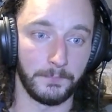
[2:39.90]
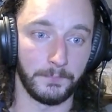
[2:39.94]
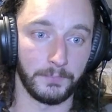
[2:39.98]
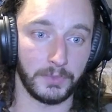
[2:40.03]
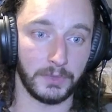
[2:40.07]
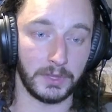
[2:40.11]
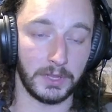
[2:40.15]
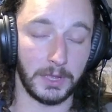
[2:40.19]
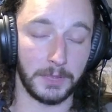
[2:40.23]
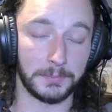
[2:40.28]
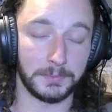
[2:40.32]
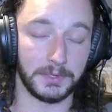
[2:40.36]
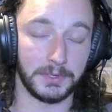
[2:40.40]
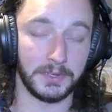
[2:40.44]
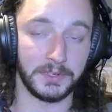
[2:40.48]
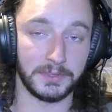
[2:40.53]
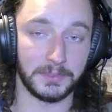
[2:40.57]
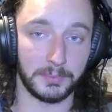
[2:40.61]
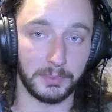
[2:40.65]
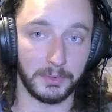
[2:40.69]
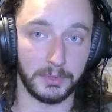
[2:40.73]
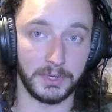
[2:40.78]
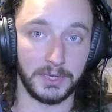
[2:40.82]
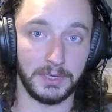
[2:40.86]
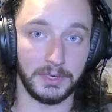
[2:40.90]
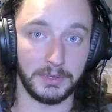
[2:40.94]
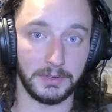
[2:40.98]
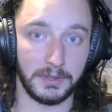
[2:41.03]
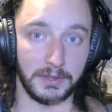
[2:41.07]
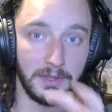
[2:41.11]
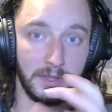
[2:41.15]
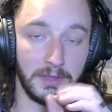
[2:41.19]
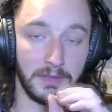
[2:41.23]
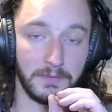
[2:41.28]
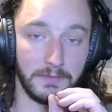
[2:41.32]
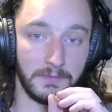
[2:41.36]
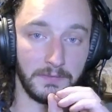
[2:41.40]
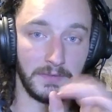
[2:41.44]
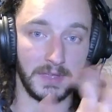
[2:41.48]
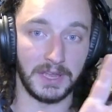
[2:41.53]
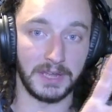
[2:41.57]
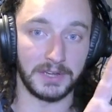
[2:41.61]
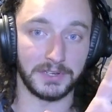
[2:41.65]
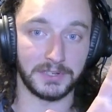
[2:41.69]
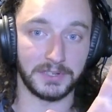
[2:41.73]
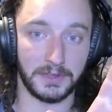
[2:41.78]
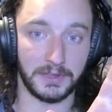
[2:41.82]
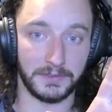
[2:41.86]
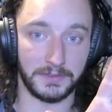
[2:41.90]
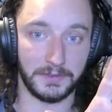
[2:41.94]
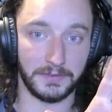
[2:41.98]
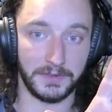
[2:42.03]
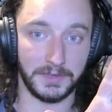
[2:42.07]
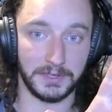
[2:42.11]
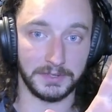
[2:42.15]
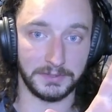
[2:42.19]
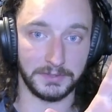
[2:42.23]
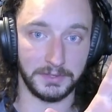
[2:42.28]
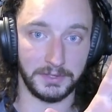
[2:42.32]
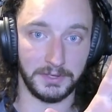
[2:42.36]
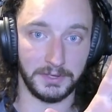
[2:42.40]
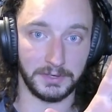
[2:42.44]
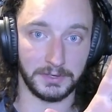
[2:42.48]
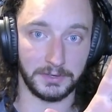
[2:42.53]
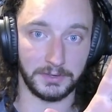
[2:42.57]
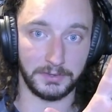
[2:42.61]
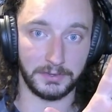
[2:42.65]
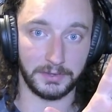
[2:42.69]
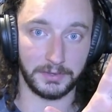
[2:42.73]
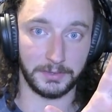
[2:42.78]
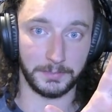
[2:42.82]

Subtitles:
up to this point, they have vanished off the face of the earth.